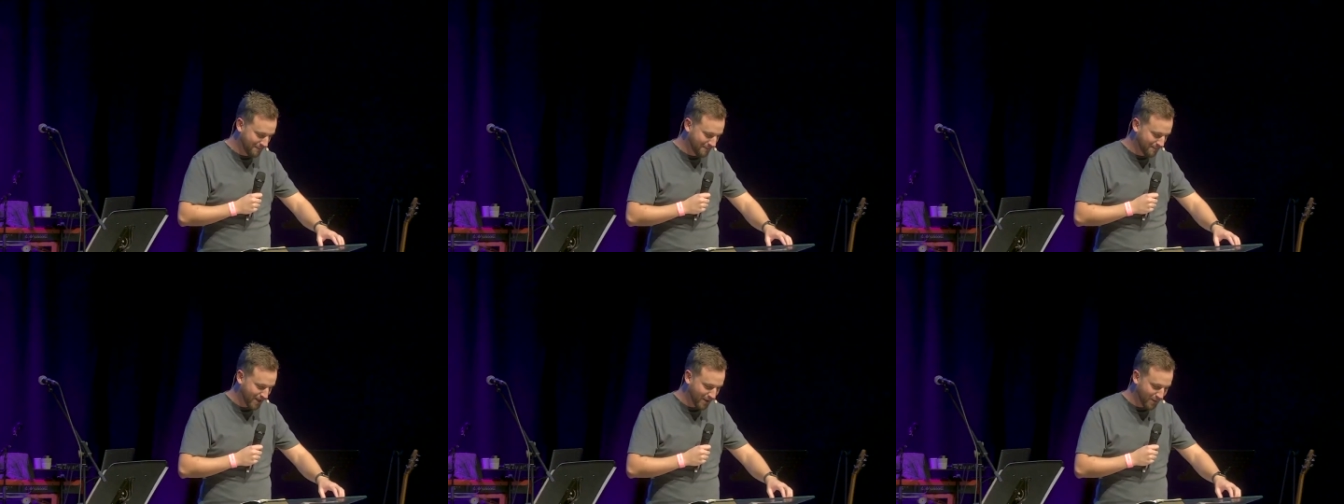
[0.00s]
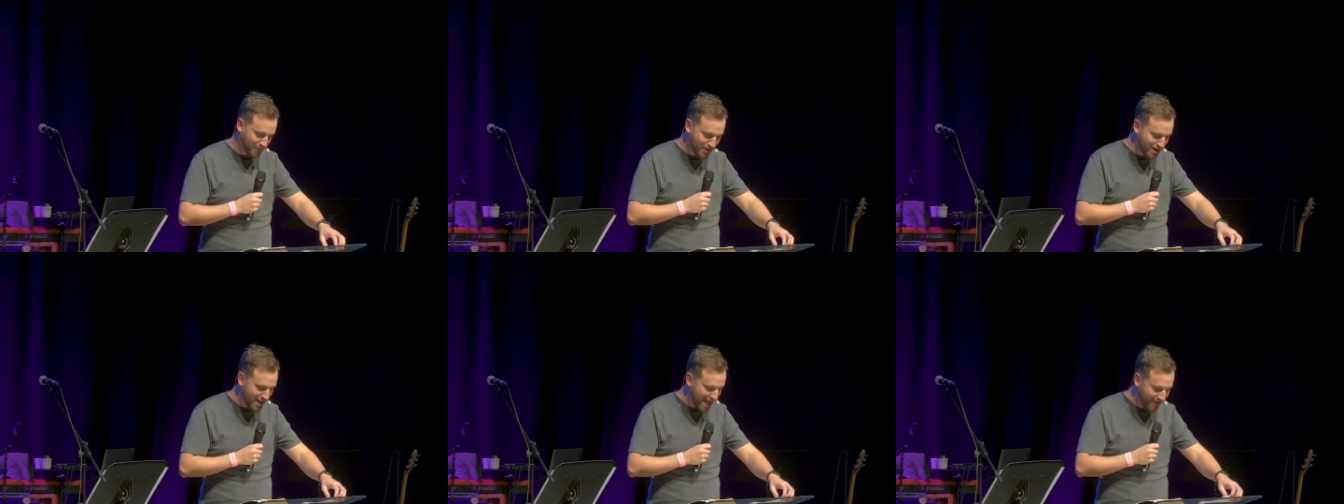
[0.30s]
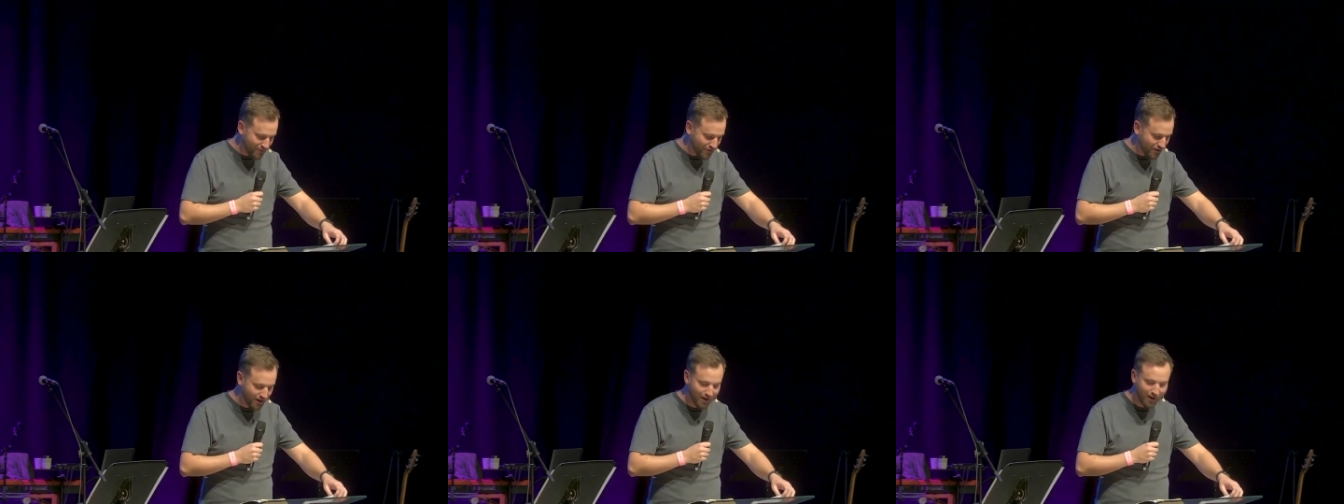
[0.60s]
They won't
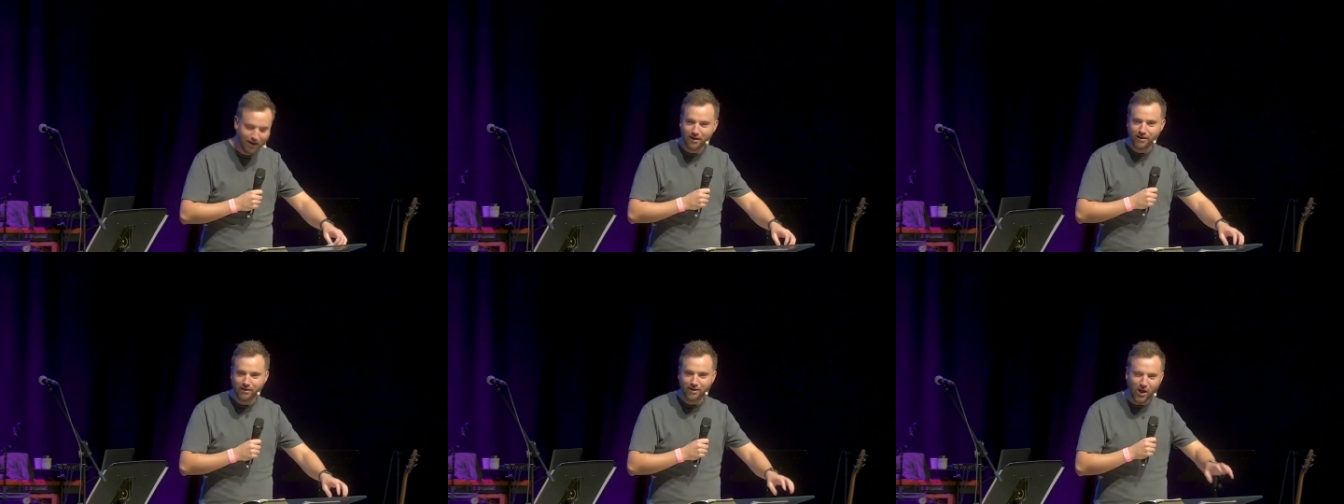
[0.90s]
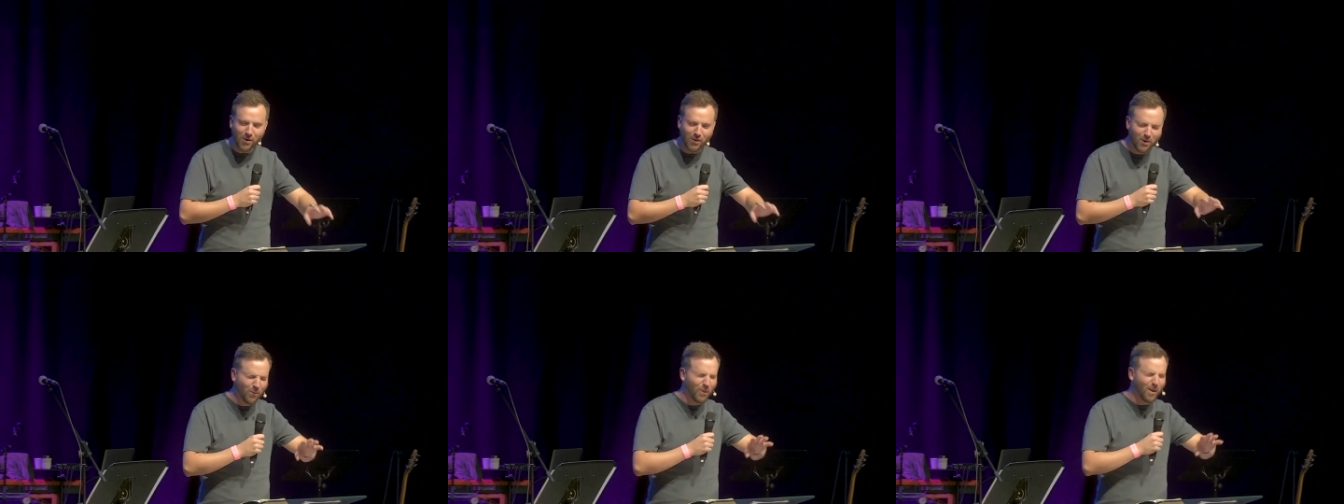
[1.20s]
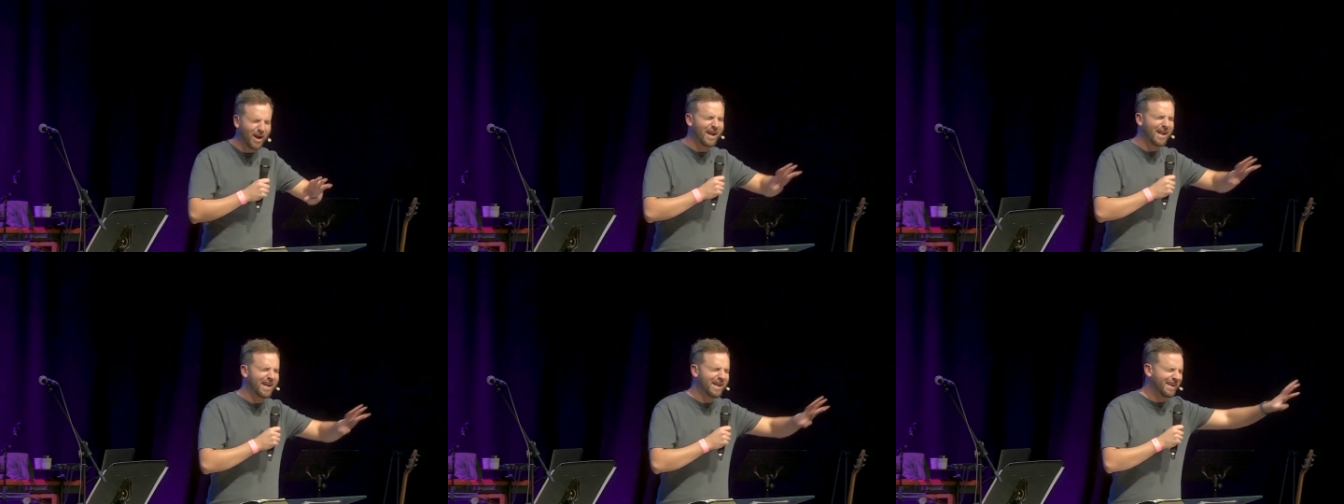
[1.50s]
ever go
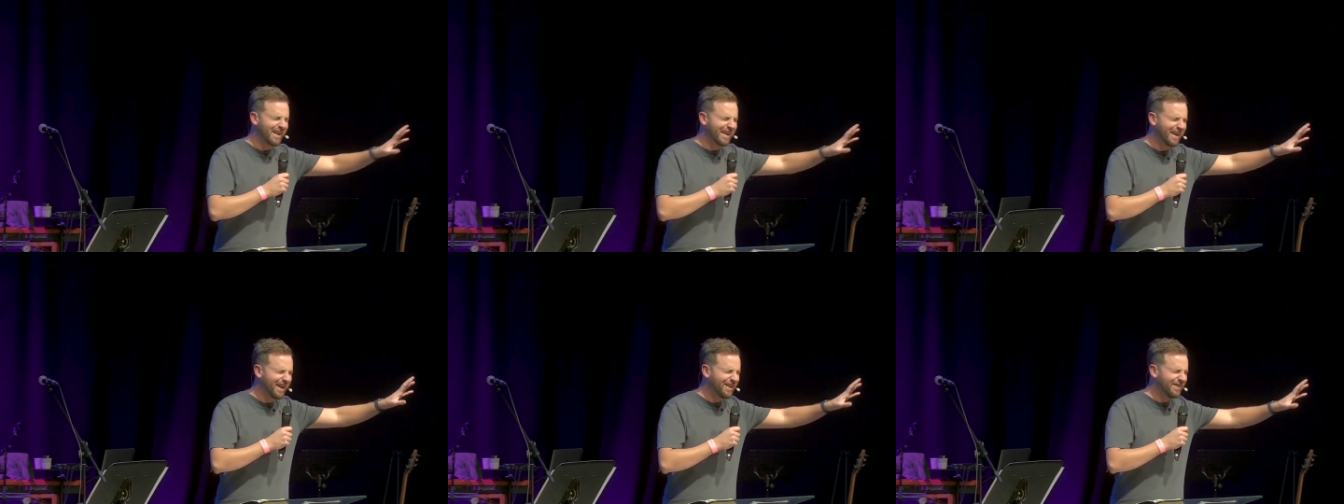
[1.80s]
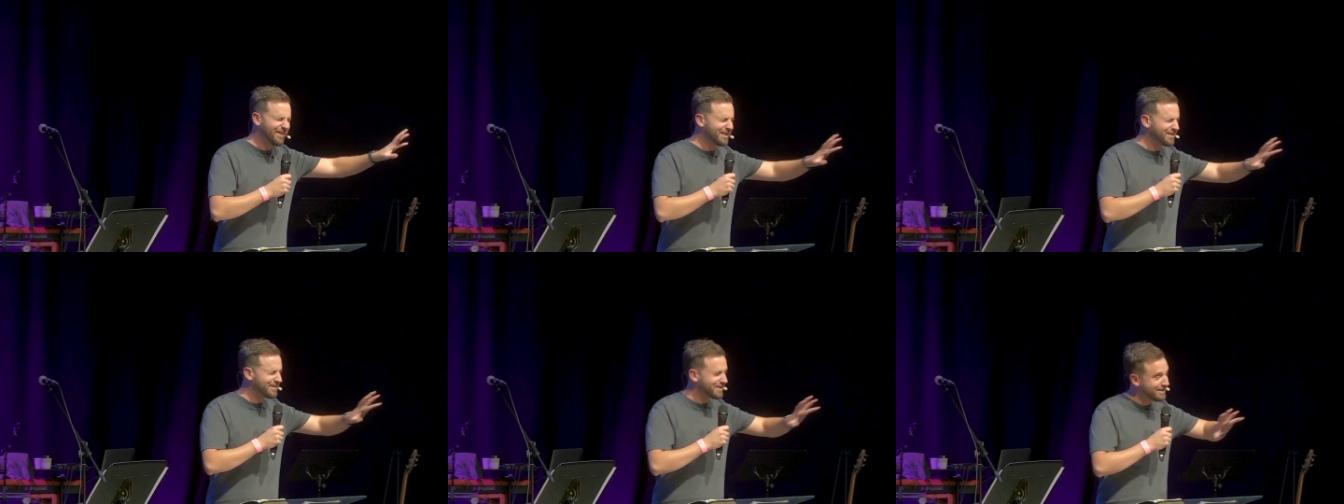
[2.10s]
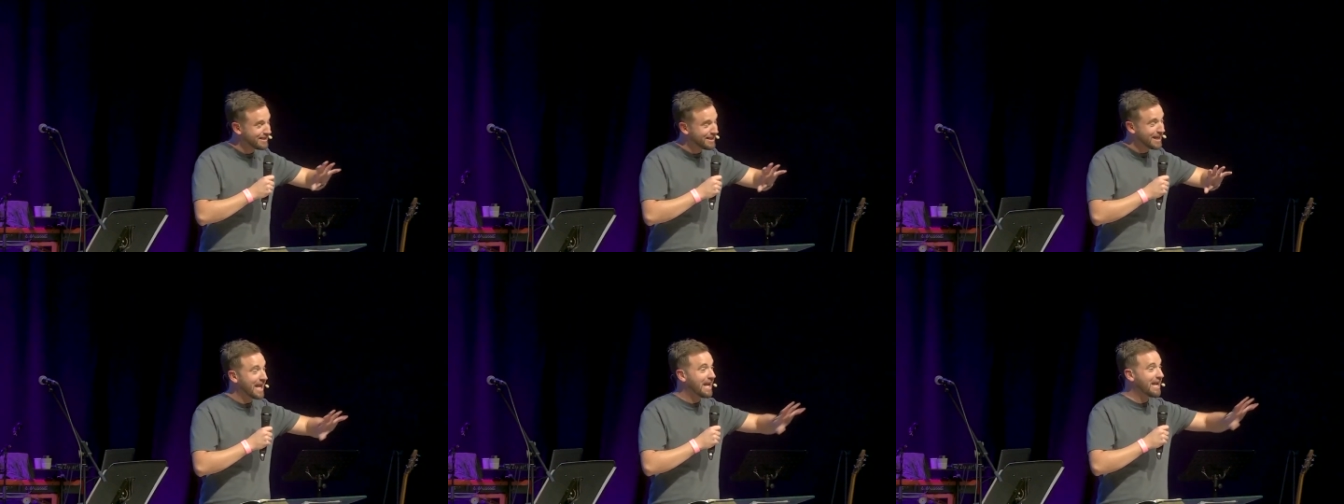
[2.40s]
away this
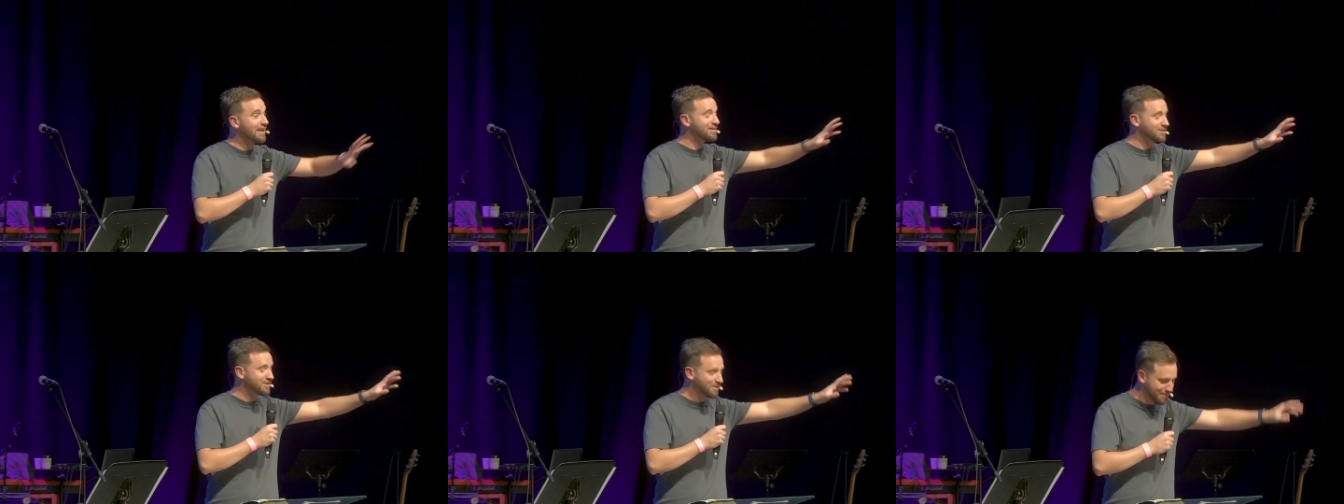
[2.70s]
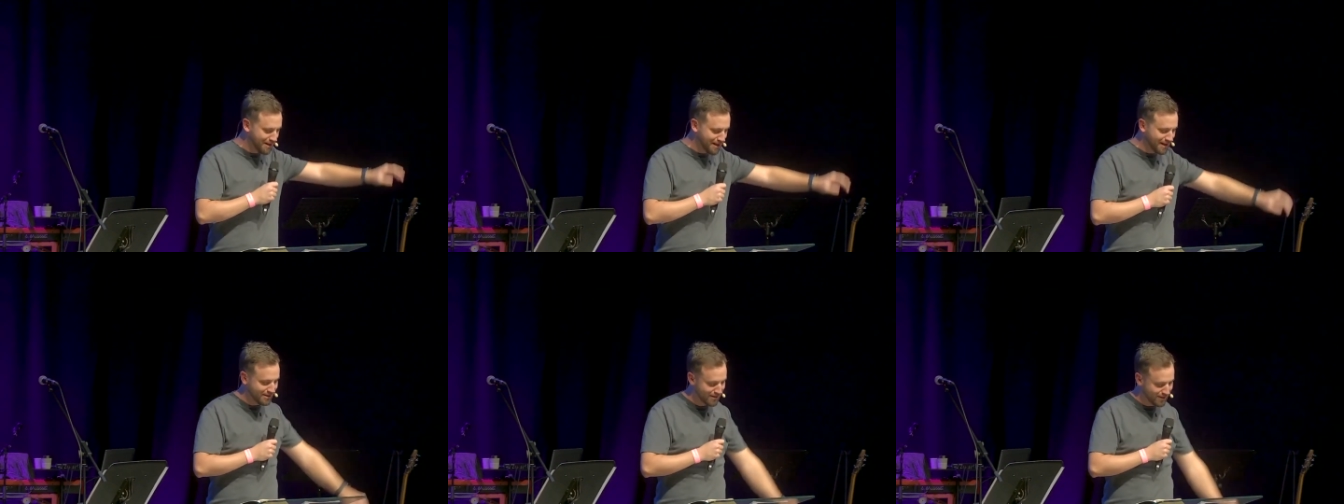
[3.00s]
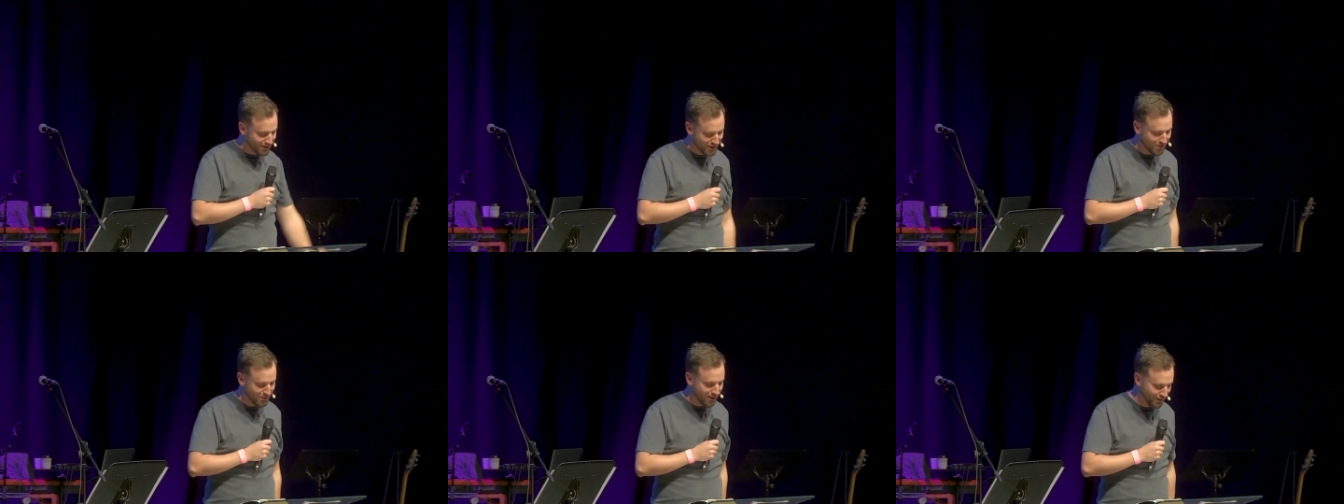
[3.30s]
need to minister
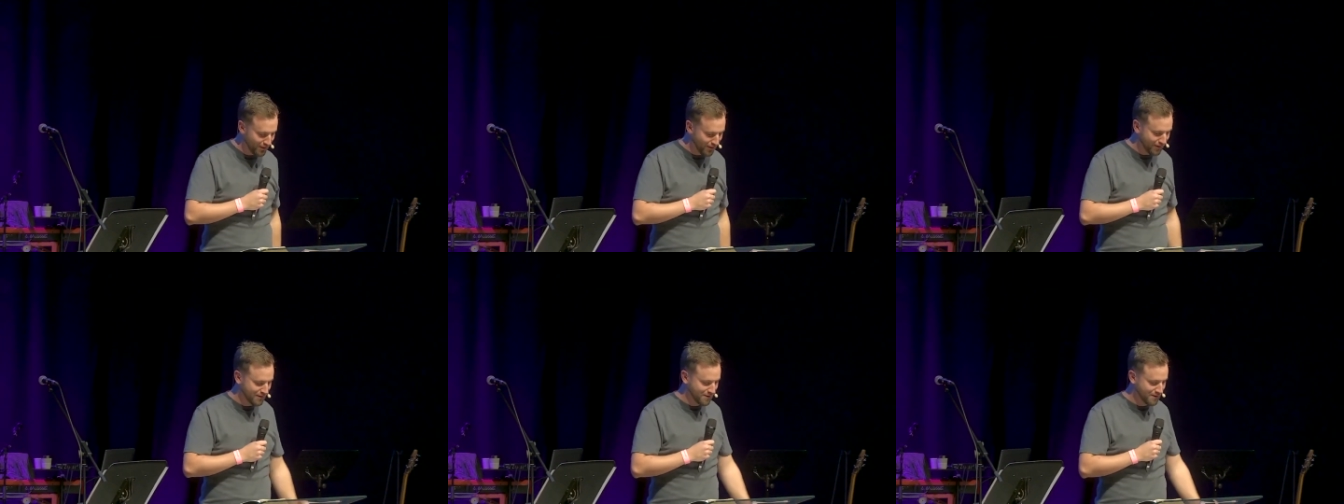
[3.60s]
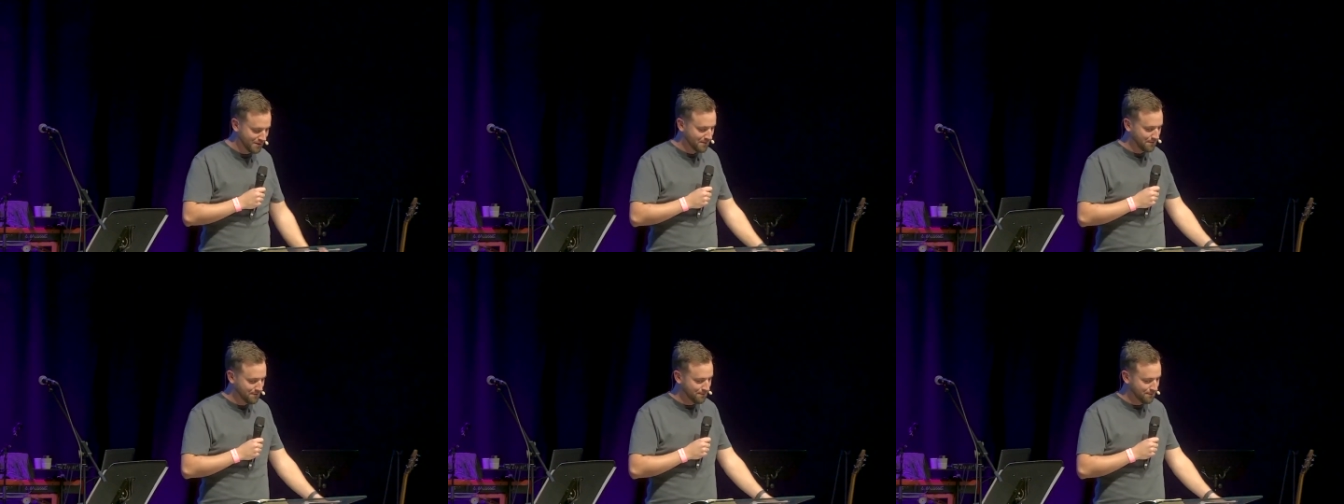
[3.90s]
to others.